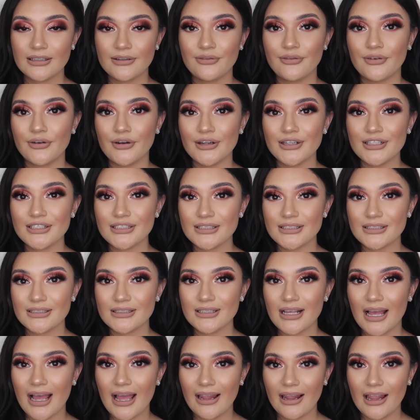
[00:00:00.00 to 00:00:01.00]
The first
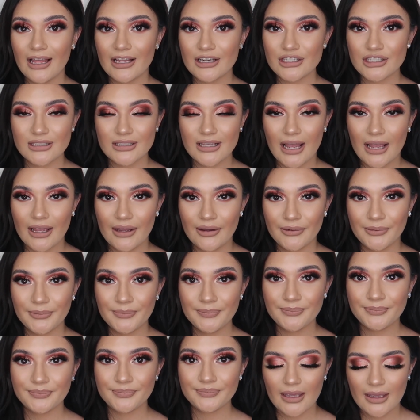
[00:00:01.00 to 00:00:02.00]
eyelash
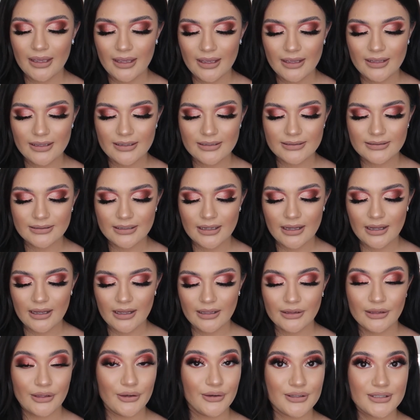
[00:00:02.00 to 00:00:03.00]
style is
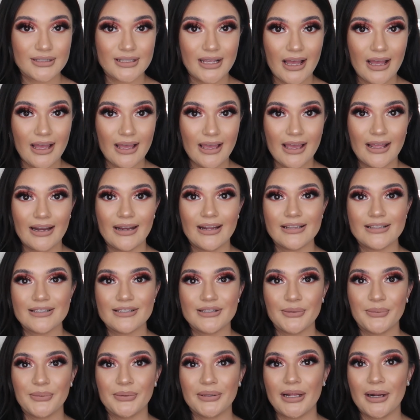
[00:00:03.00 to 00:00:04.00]
Diosa, and
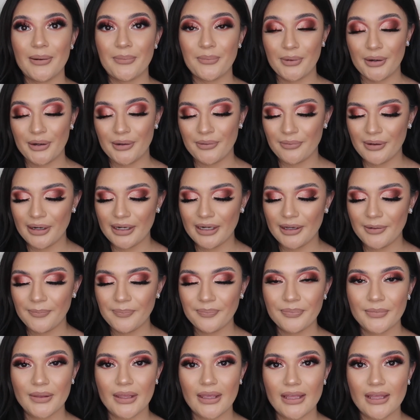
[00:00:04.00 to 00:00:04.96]
it's the one that I'm wearing right now.